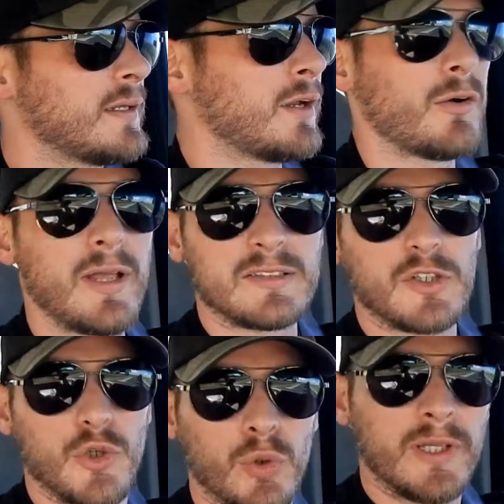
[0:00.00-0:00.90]
you know, it's
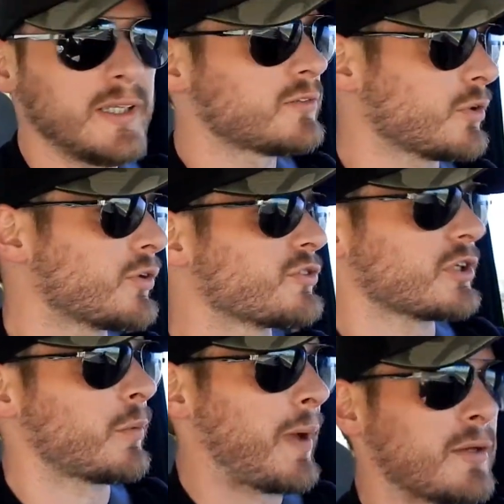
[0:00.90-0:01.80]
a dually, so there's a
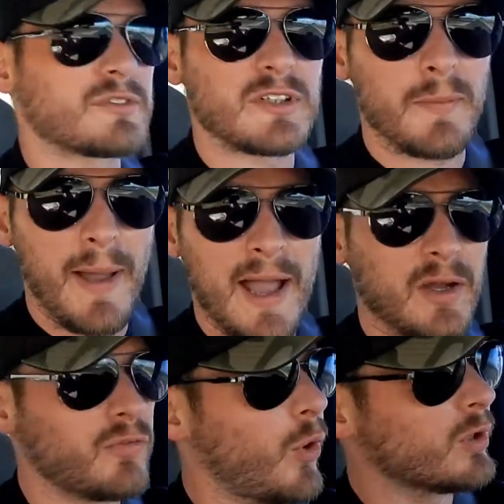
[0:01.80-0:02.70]
little bounce in the back,
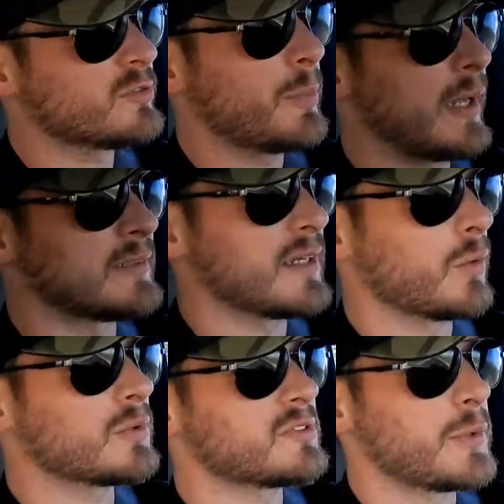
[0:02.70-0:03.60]
of course, but
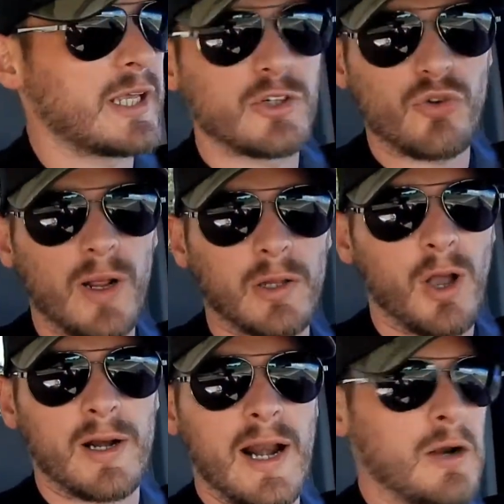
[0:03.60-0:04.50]
uh, once we get a trailer
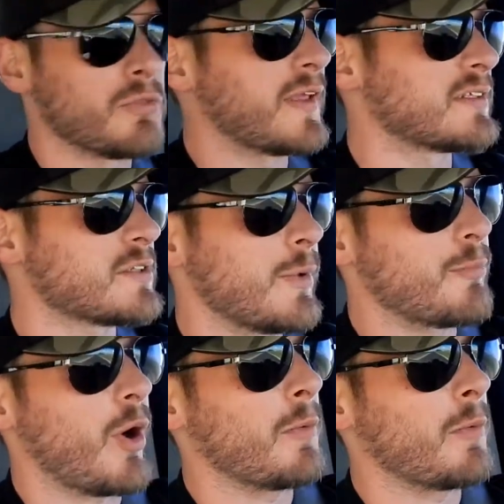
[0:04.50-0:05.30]
on it, I don't think it's gonna be a